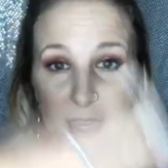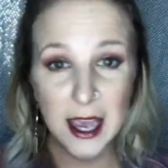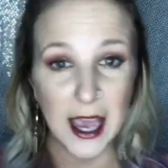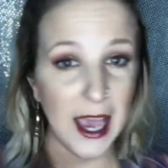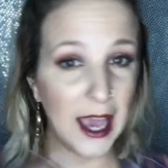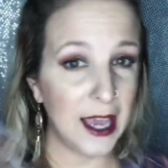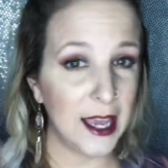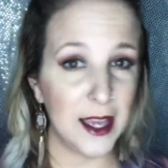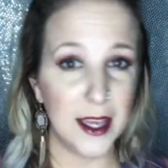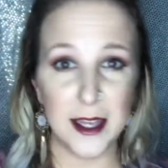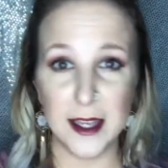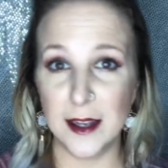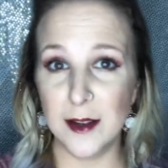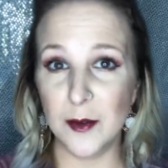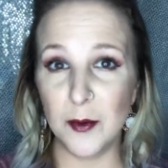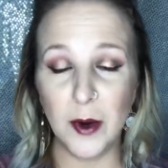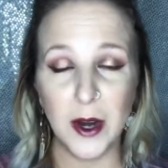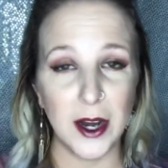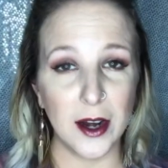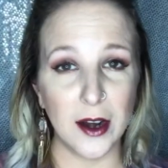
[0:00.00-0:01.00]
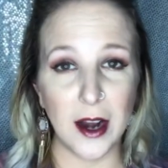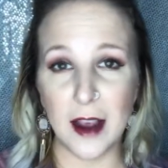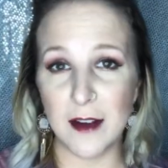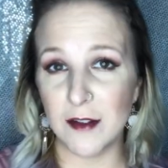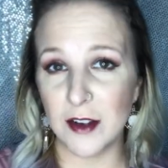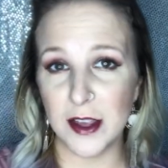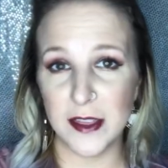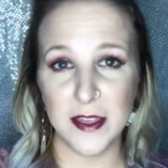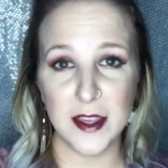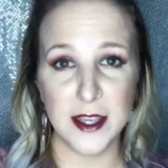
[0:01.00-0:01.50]
I wear
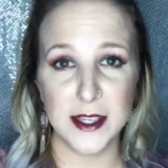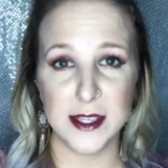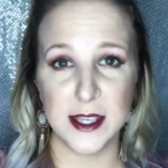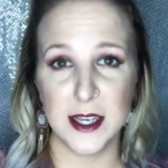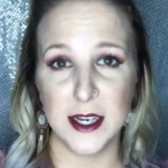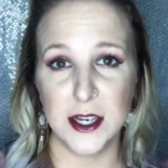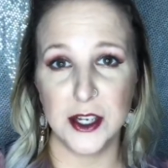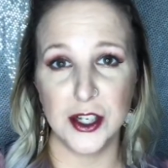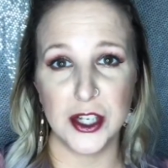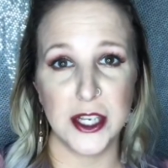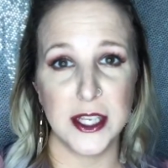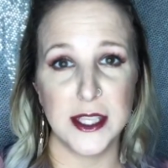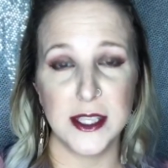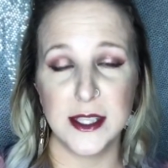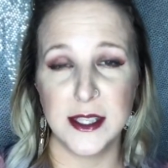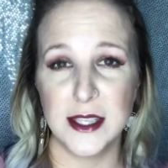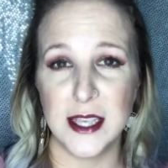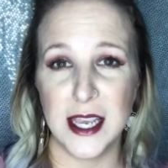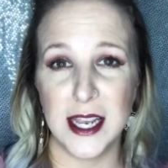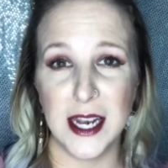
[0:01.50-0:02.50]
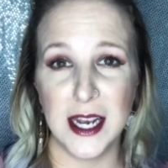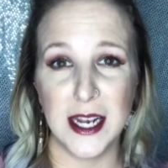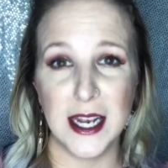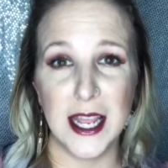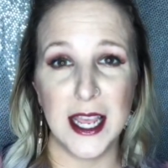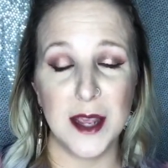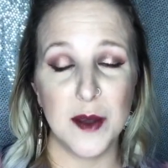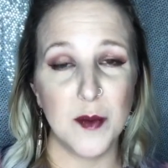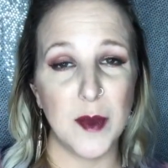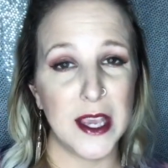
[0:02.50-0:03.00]
everything Senegence,
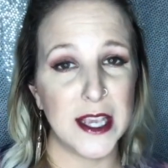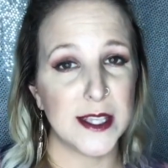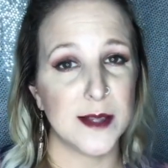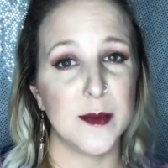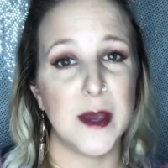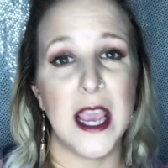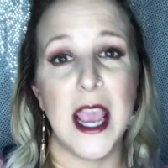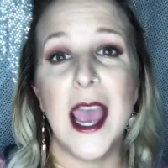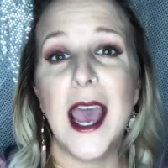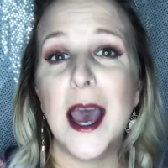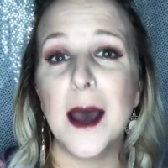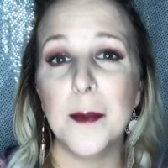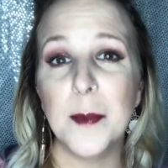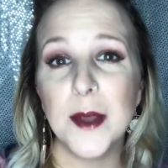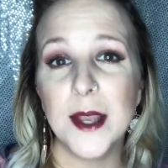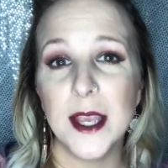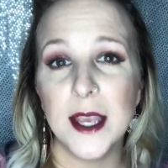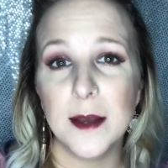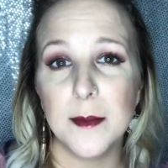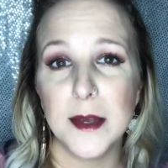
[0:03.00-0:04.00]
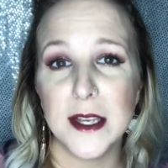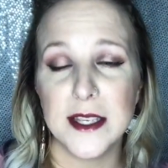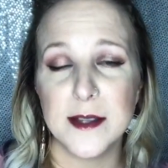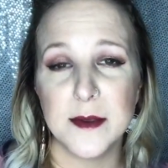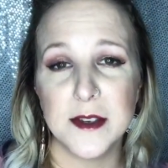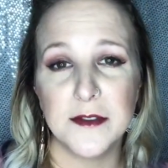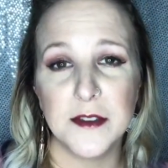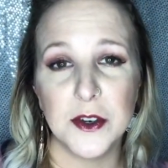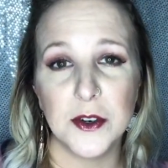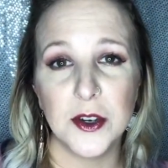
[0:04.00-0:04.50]
and it makes me happy, it
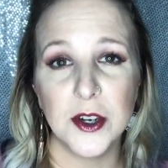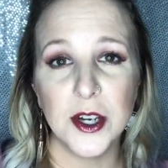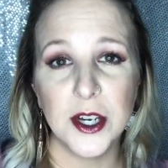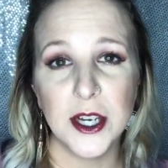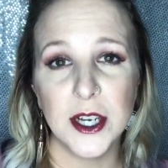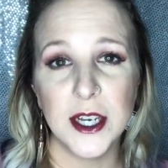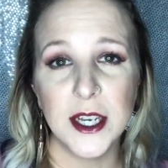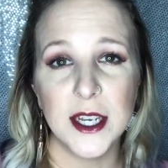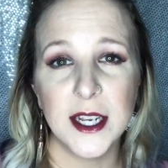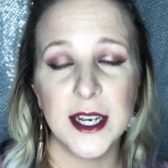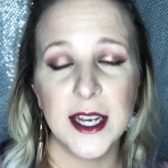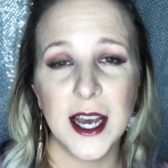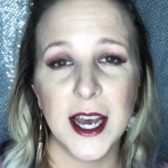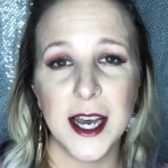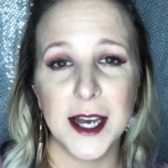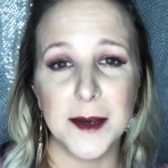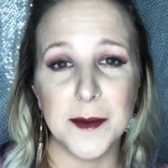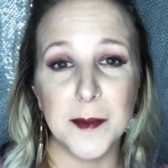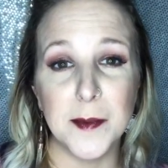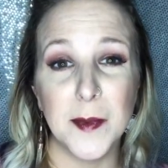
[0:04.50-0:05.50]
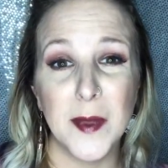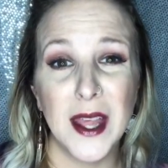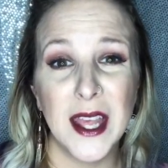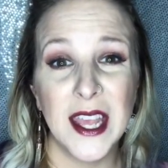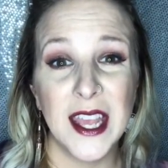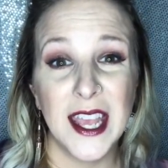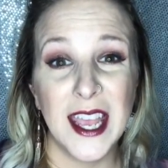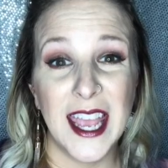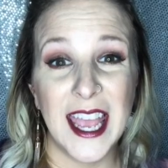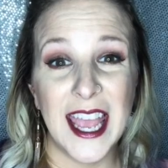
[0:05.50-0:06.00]
makes me feel good, and
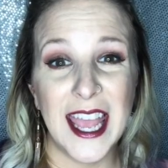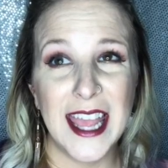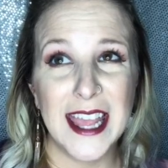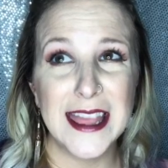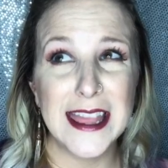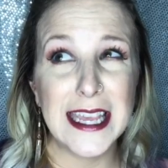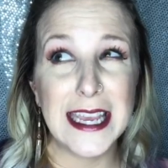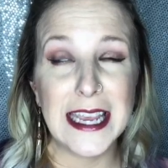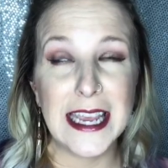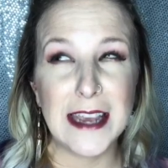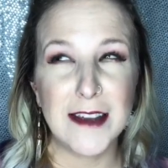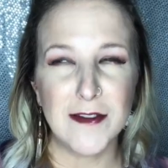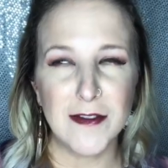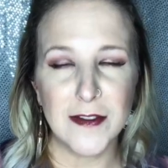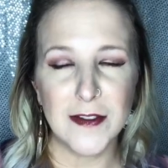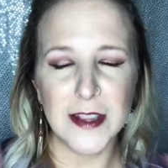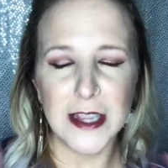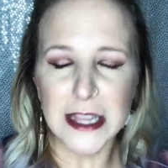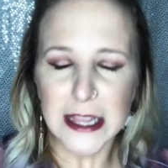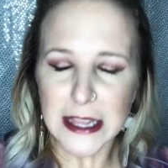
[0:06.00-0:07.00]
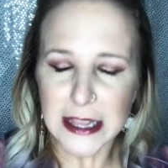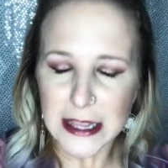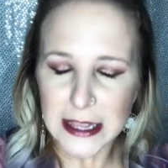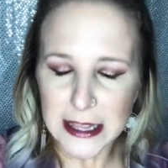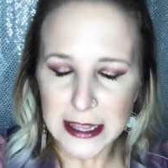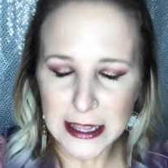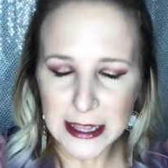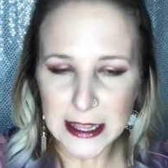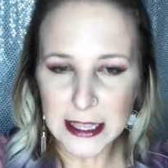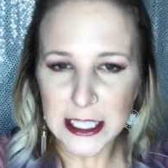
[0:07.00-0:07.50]
like I've
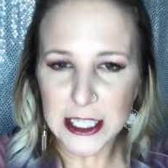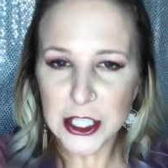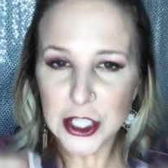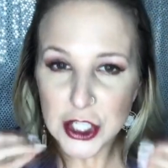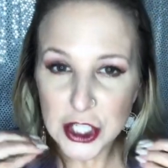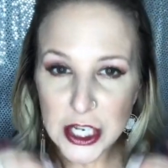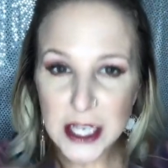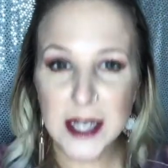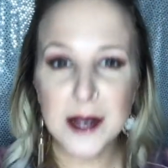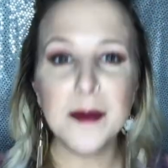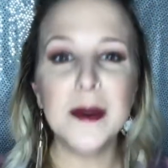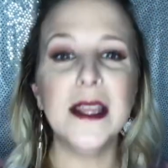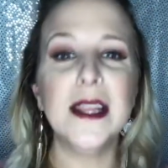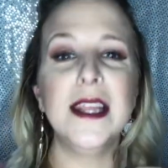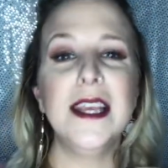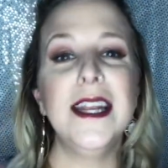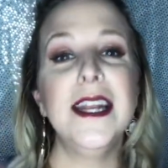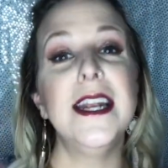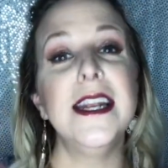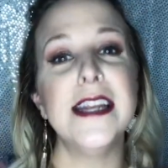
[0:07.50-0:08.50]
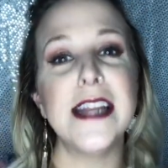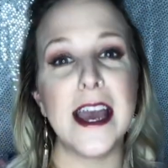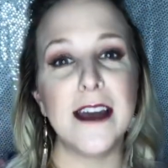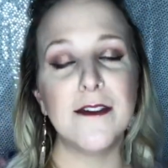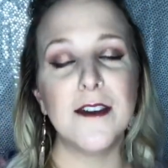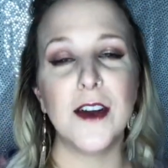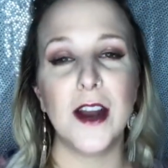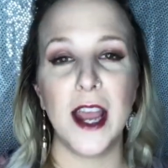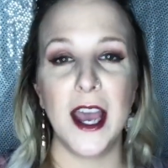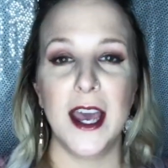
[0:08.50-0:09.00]
legitimately
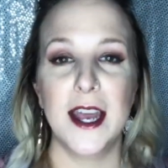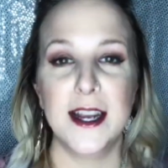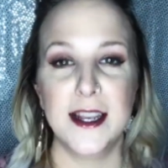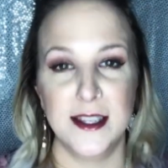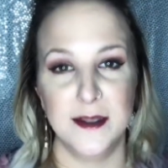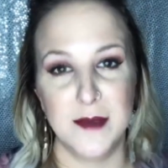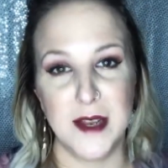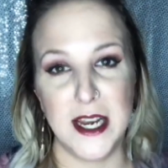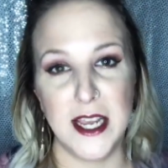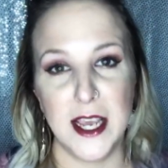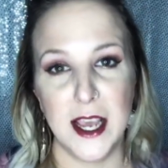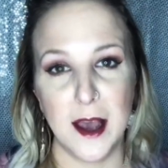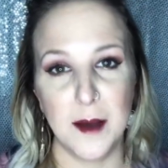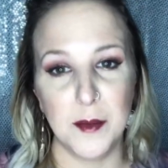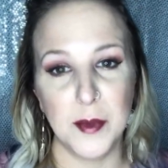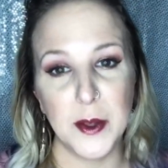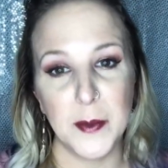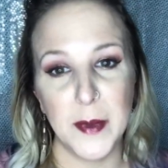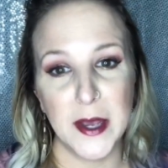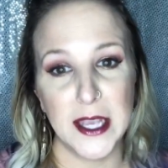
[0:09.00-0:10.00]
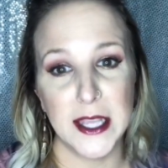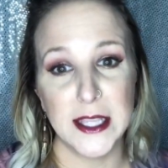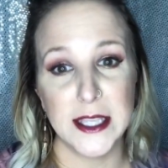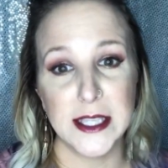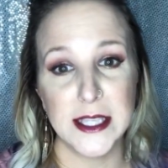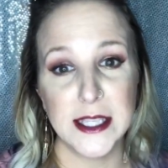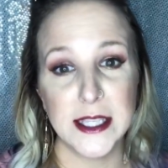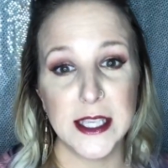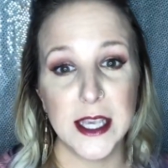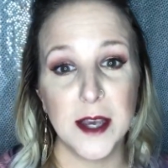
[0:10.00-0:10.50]
never had as many
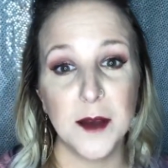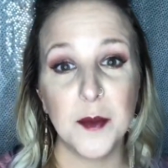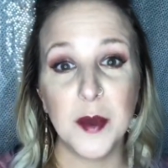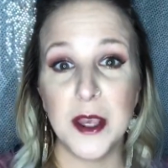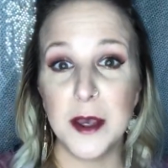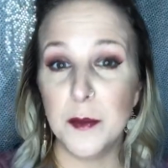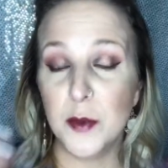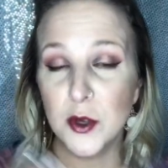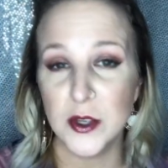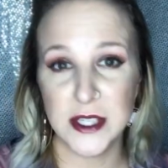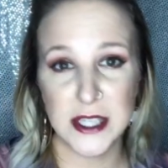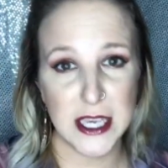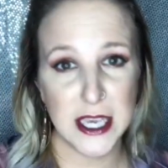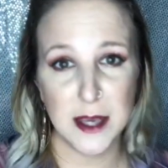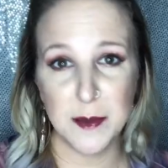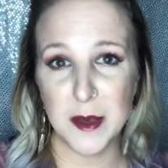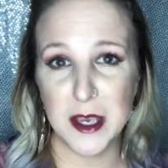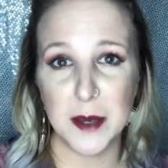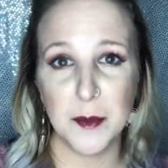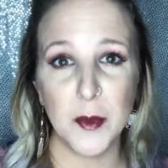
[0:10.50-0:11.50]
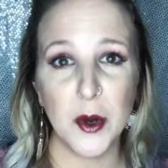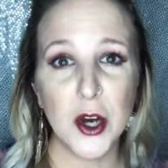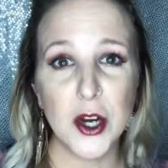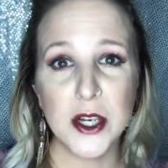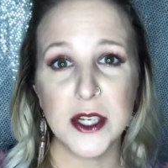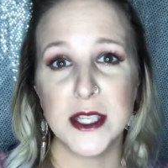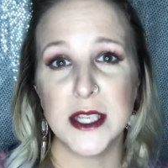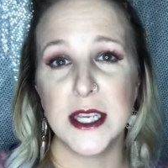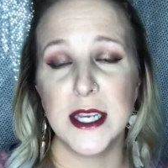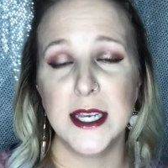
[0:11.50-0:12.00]
compliments, people seeing me in
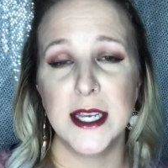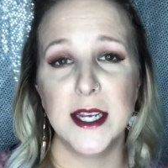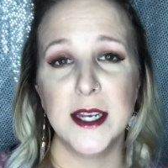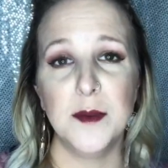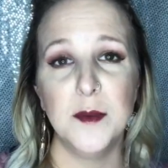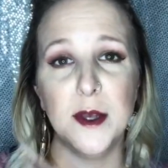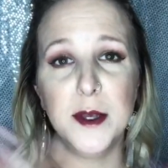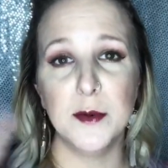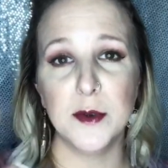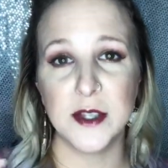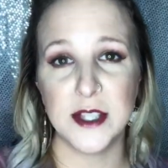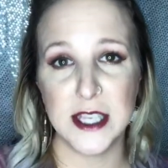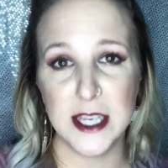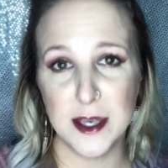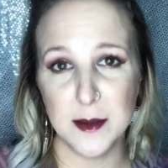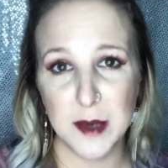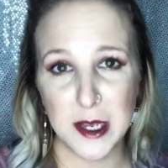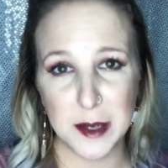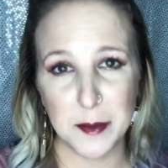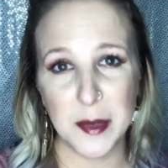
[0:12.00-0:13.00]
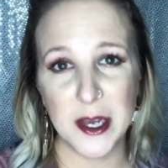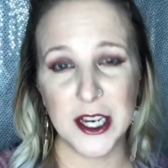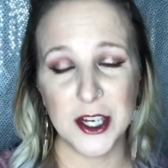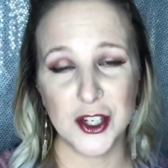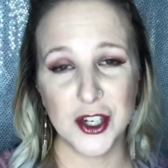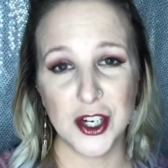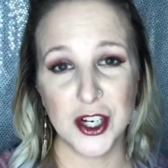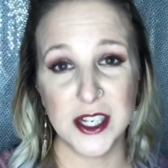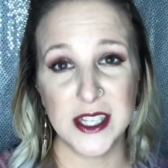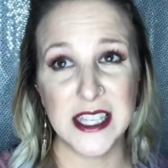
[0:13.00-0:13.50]
person, people seeing me in
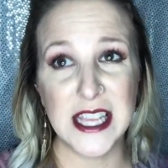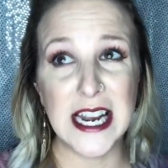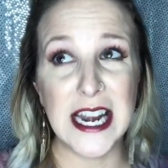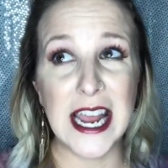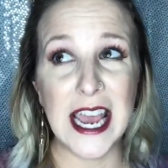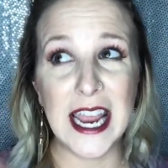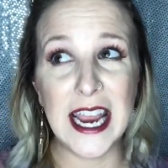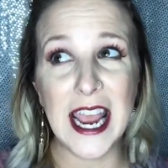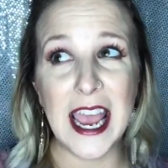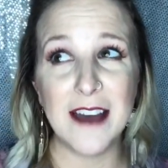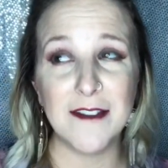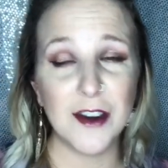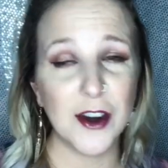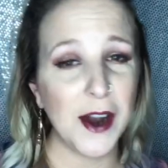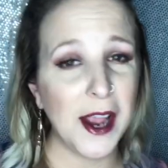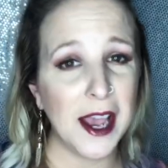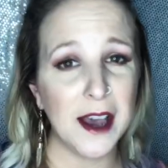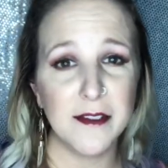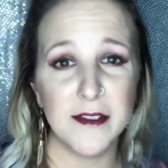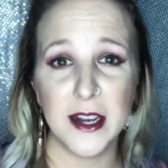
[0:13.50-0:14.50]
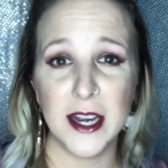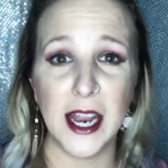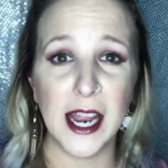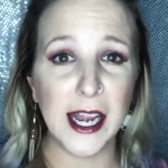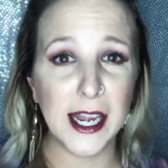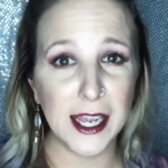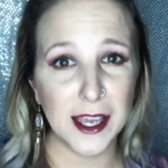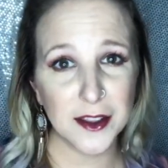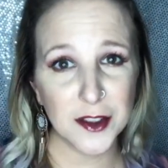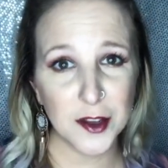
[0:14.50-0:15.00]
pictures, than I ever have
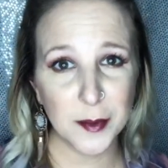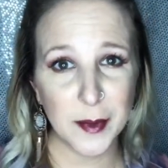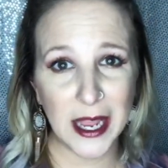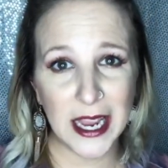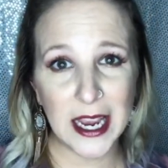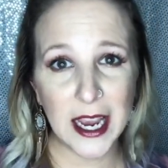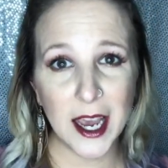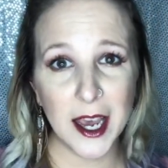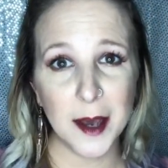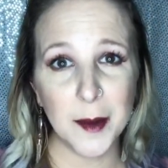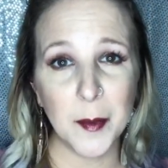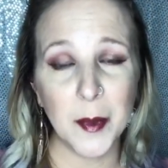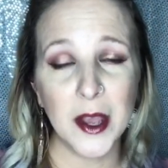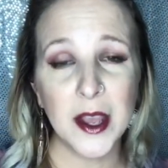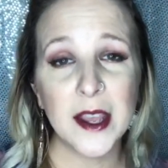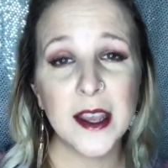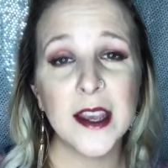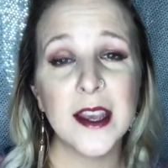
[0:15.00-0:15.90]
in any other makeup.